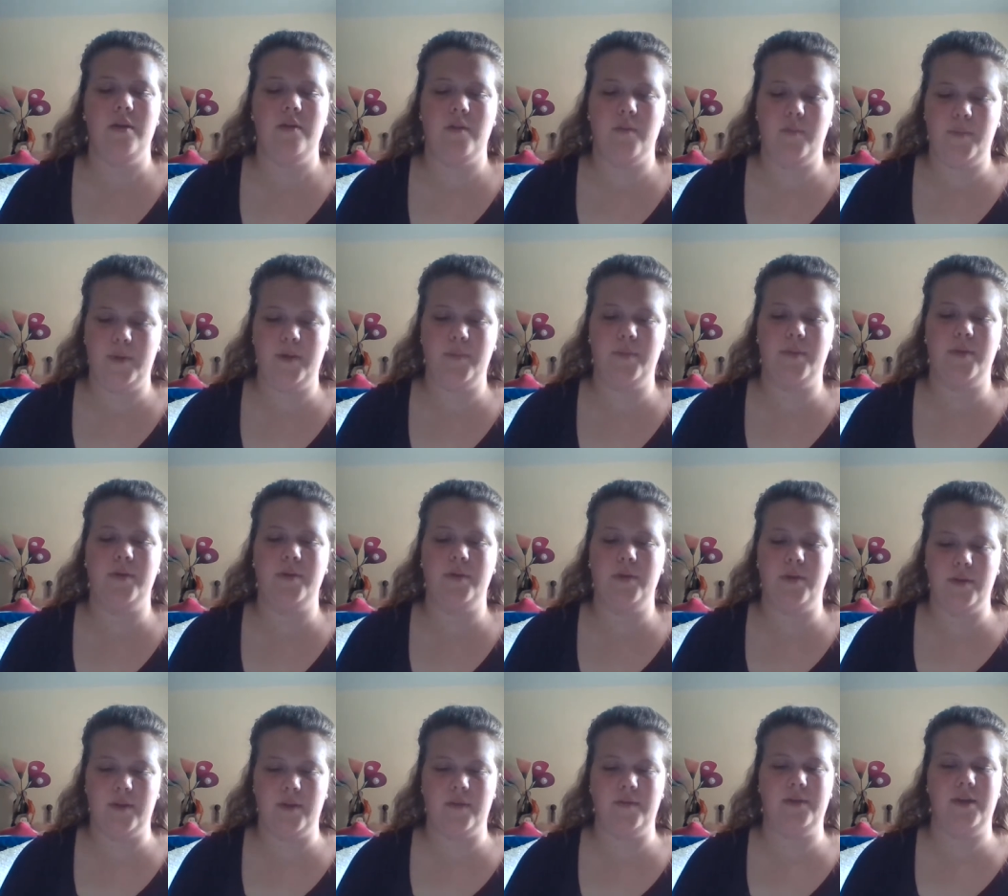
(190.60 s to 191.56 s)
the people
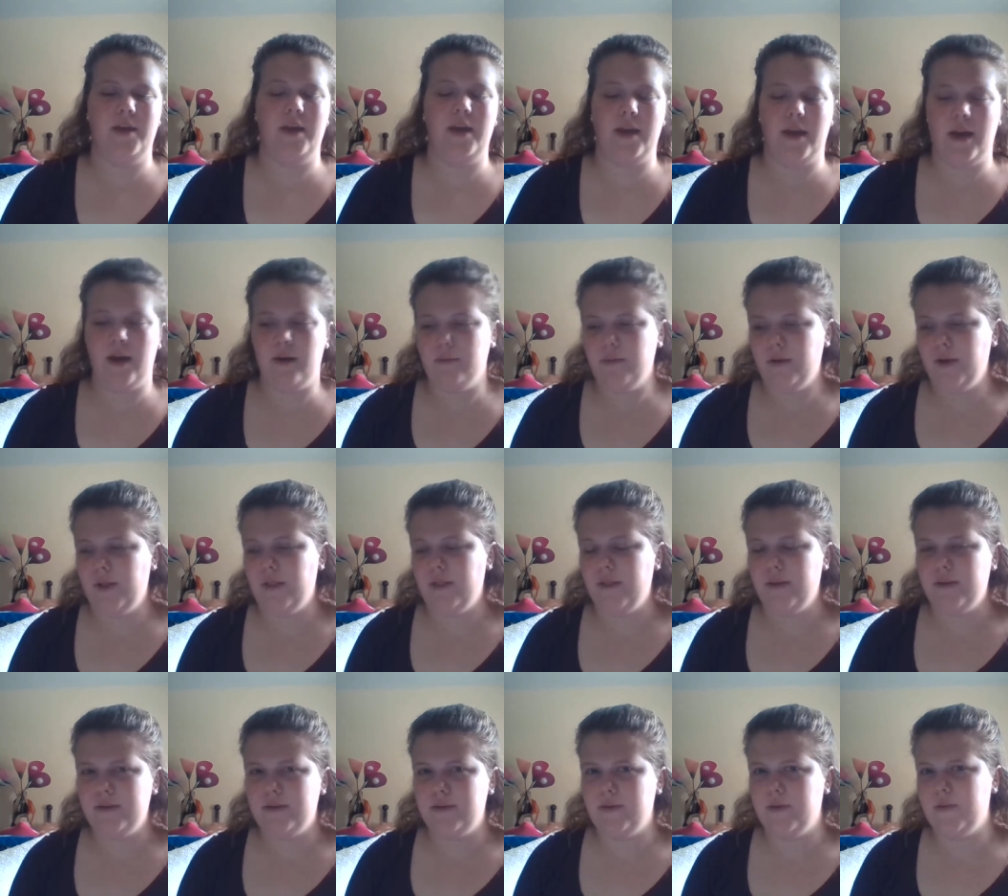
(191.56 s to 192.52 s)
you love to hang out with.
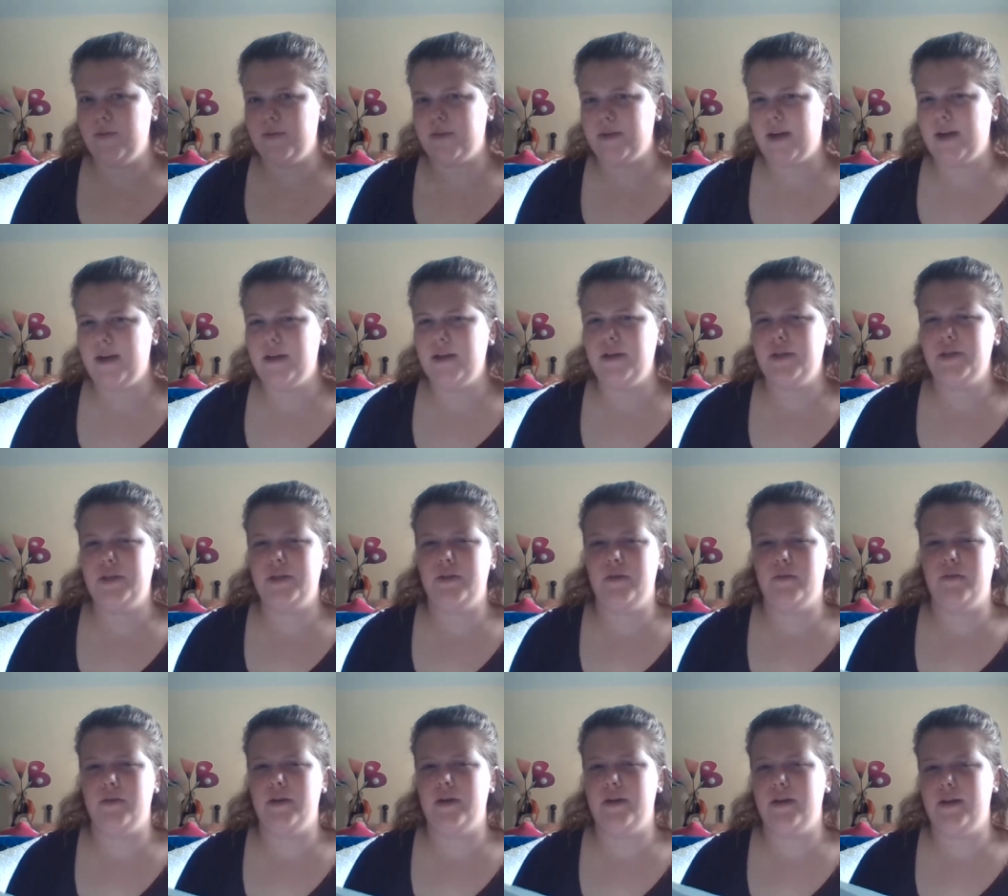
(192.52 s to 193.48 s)
So it's kind of
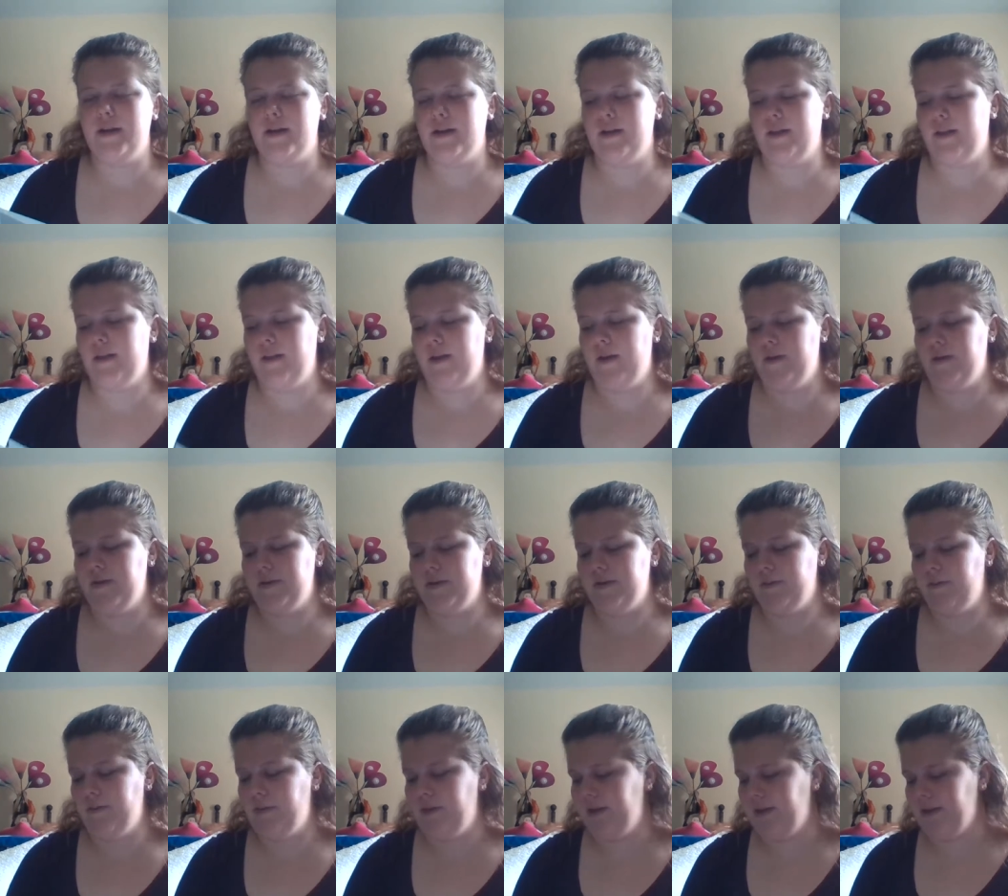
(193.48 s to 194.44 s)
short, and there's
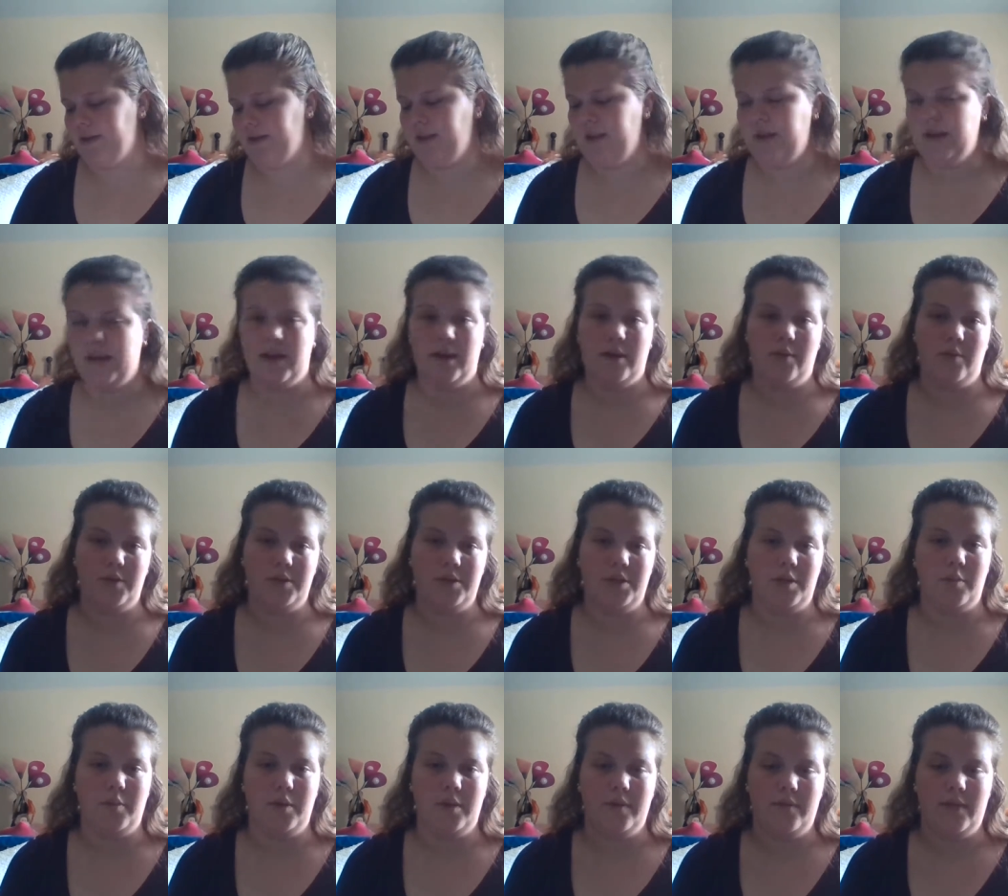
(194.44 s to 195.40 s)
some things that like I
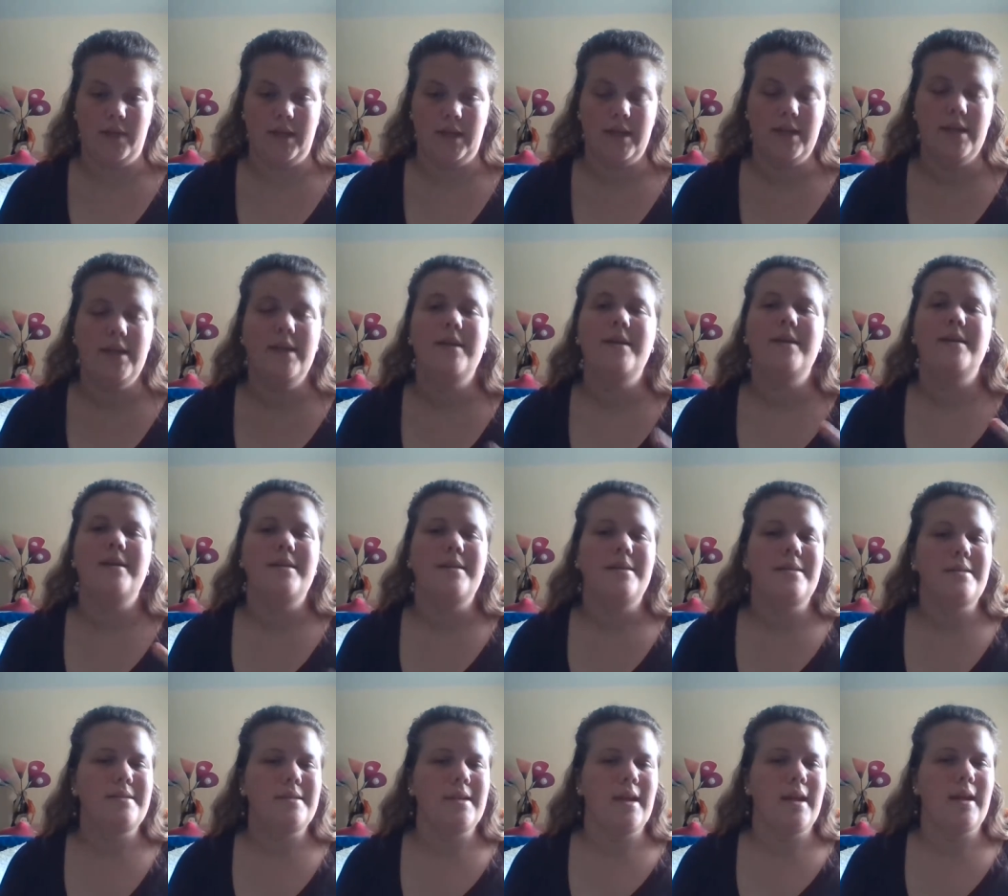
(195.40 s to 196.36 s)
wish I would have like
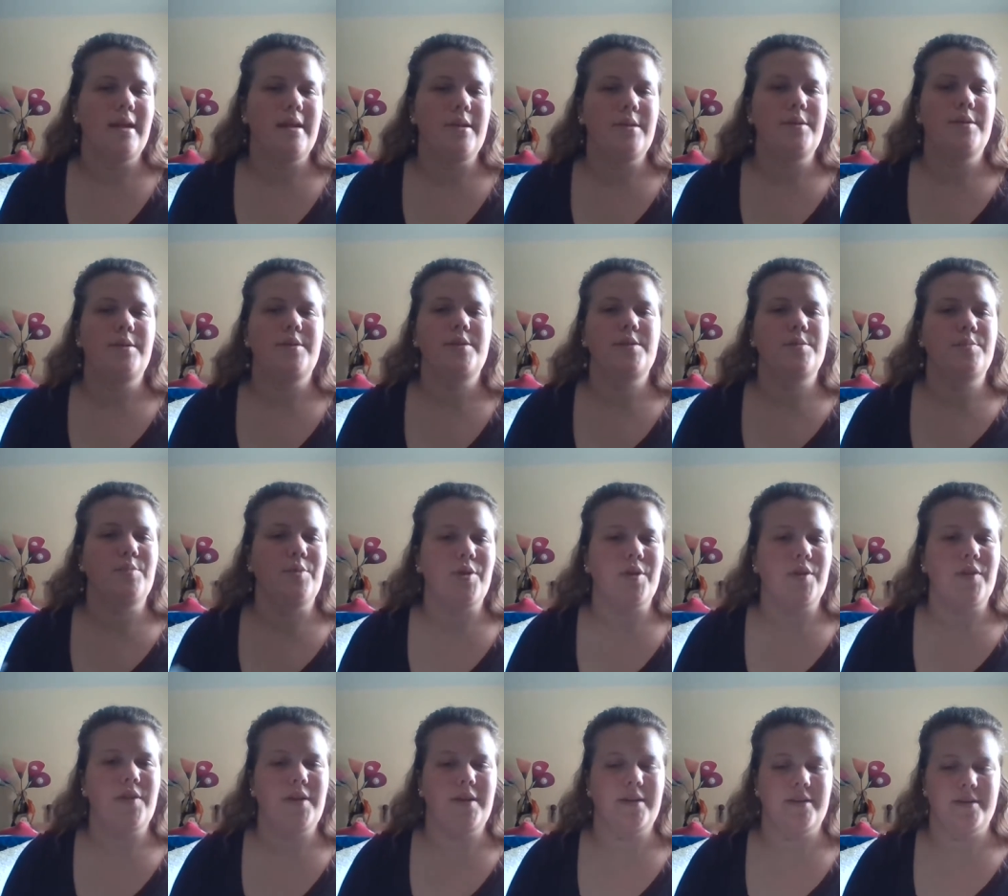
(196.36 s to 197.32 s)
said some
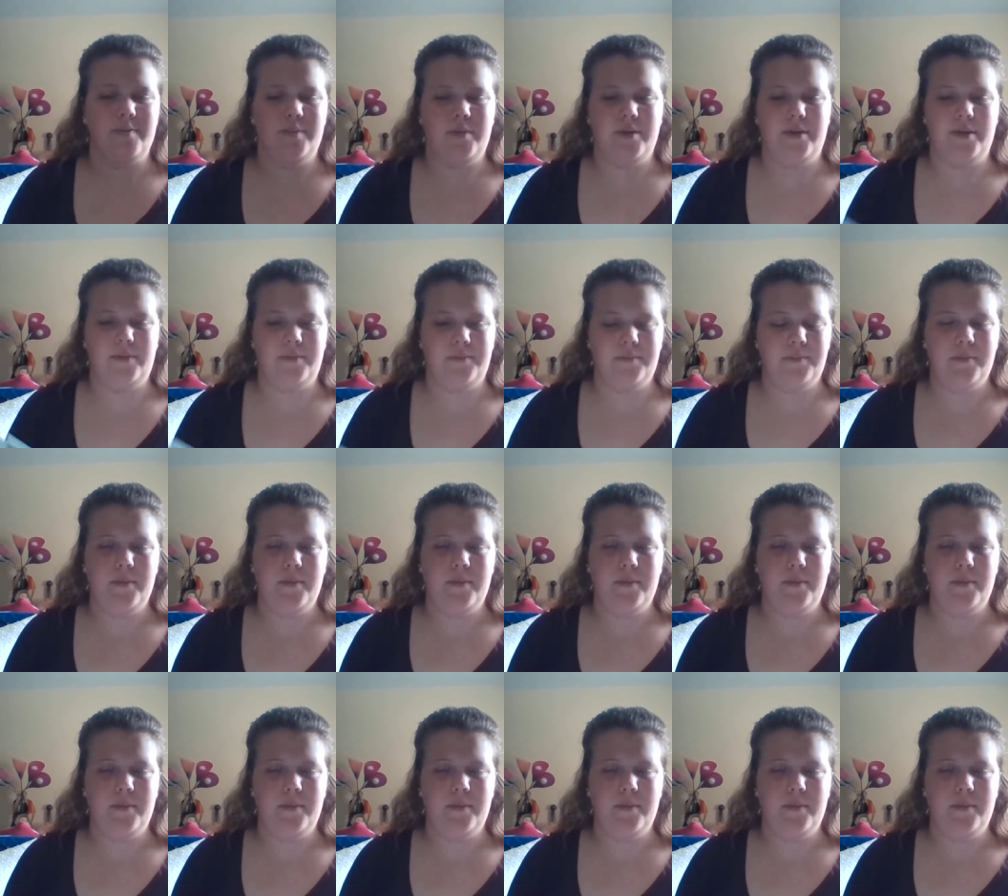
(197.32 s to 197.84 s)
more things, but